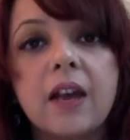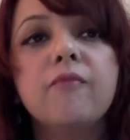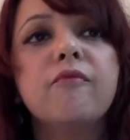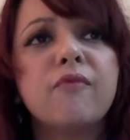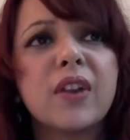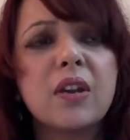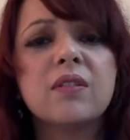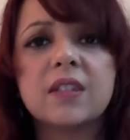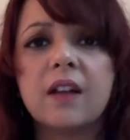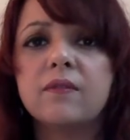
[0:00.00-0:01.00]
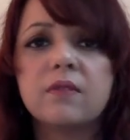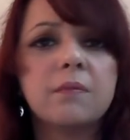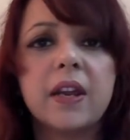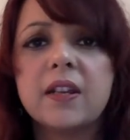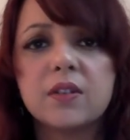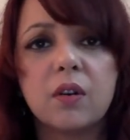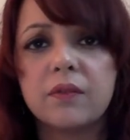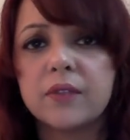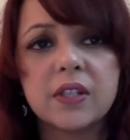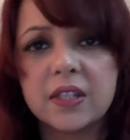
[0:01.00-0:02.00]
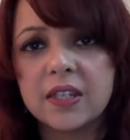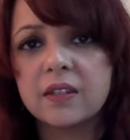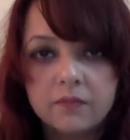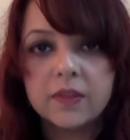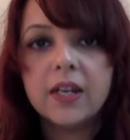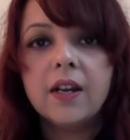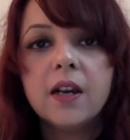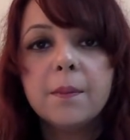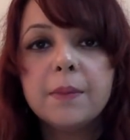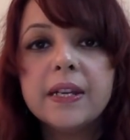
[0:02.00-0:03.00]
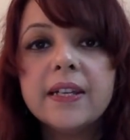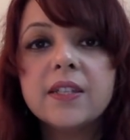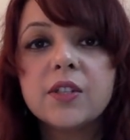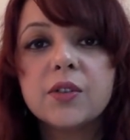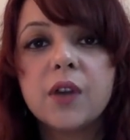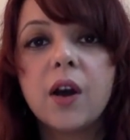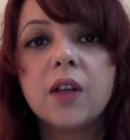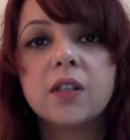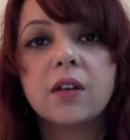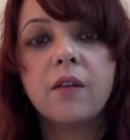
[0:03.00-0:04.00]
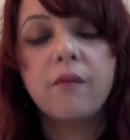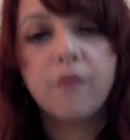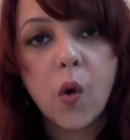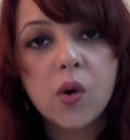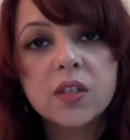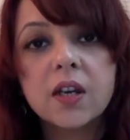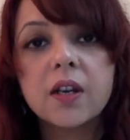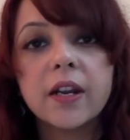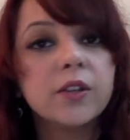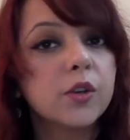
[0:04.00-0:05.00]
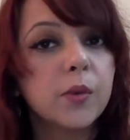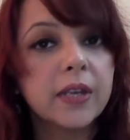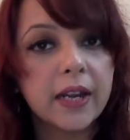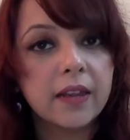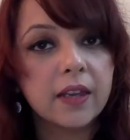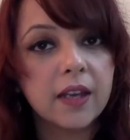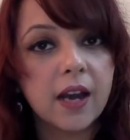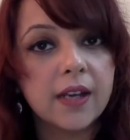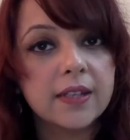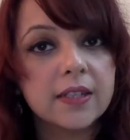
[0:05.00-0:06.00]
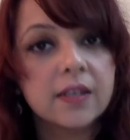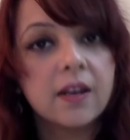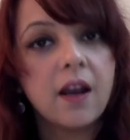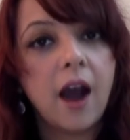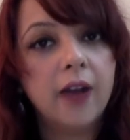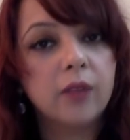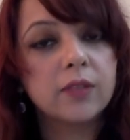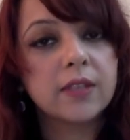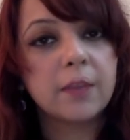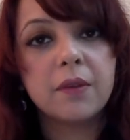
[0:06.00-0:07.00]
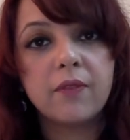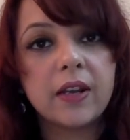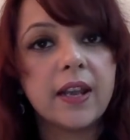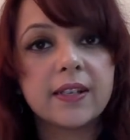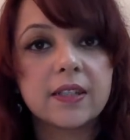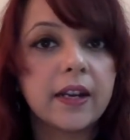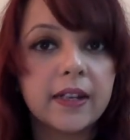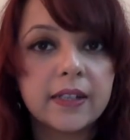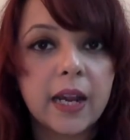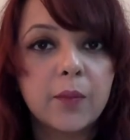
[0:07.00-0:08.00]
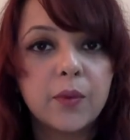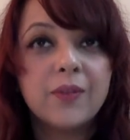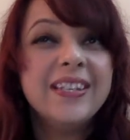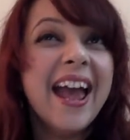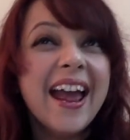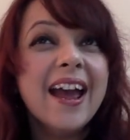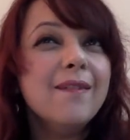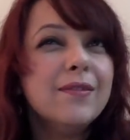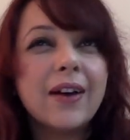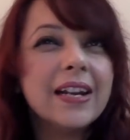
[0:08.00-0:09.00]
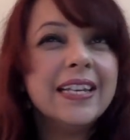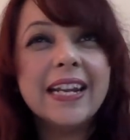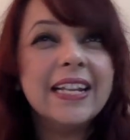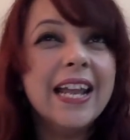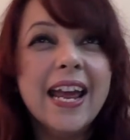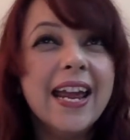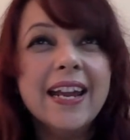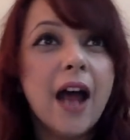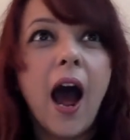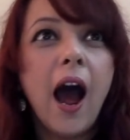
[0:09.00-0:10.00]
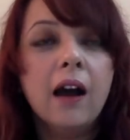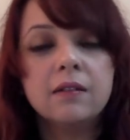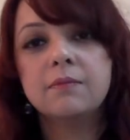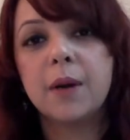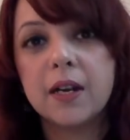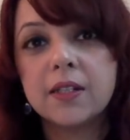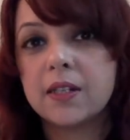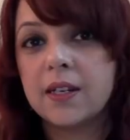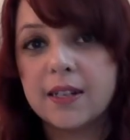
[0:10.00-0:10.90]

and free yourself from any sort of a disease. Please do not force her into doing anything, guys. I know this can be a very exciting time where we're finally getting laid, but